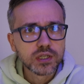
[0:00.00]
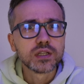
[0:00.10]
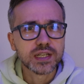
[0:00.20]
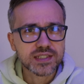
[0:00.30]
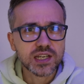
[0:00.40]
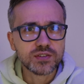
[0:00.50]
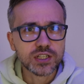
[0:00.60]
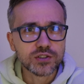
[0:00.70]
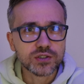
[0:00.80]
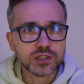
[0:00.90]
Let's dive
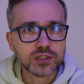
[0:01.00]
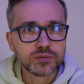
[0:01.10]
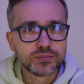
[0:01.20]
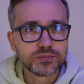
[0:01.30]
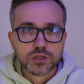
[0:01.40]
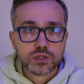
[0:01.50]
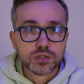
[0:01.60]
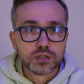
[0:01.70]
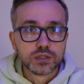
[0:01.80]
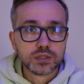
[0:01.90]
into it.
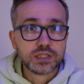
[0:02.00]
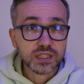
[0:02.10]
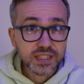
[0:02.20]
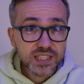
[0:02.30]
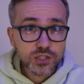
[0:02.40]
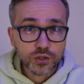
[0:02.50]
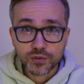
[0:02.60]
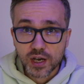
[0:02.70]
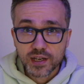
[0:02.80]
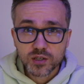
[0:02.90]
The list
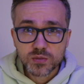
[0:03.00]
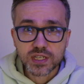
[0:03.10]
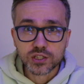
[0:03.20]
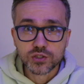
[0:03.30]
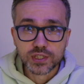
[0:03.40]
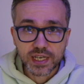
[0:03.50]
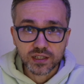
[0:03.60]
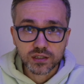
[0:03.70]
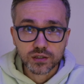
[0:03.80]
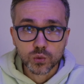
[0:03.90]
of items that you
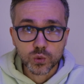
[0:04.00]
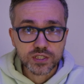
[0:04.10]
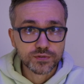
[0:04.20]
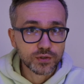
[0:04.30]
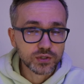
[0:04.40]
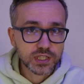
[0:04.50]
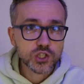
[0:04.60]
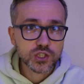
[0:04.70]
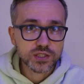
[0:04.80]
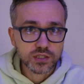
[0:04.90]
get with
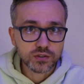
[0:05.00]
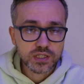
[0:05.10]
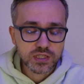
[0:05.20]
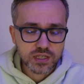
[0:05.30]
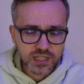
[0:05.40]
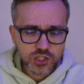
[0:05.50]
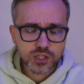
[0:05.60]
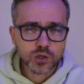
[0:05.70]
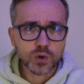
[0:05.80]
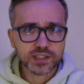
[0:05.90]
Foundation Series is
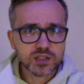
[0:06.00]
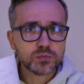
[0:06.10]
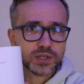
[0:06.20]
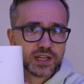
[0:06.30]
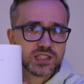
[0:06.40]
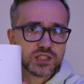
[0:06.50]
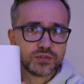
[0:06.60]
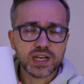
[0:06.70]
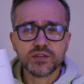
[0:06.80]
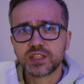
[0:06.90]
actually quite comprehensive.
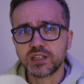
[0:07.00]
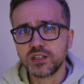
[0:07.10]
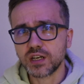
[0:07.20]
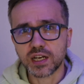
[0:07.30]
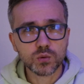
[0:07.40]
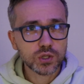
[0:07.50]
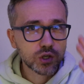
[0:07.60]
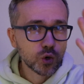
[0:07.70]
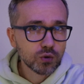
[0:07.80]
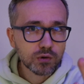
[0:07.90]
I have it here and I will
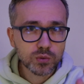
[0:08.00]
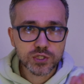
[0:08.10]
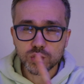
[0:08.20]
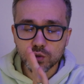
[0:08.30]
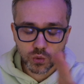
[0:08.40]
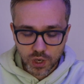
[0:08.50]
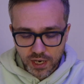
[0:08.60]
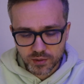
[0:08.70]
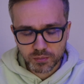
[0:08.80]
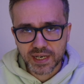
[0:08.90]
go over with you
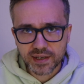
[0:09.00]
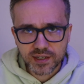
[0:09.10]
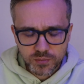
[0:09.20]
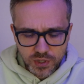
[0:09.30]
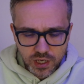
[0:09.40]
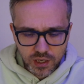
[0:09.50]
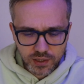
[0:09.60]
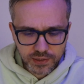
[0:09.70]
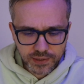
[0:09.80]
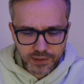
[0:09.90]
item by item,
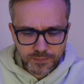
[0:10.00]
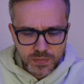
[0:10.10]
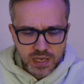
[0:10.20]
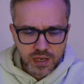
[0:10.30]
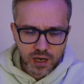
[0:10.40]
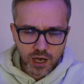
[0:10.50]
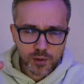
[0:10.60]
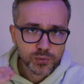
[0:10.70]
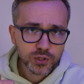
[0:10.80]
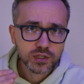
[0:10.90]
and
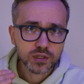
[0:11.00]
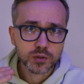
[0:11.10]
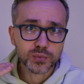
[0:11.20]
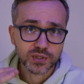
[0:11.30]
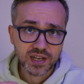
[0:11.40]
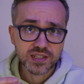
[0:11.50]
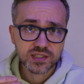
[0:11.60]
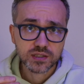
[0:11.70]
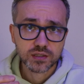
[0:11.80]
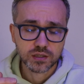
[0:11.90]
I put in
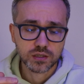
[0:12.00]
price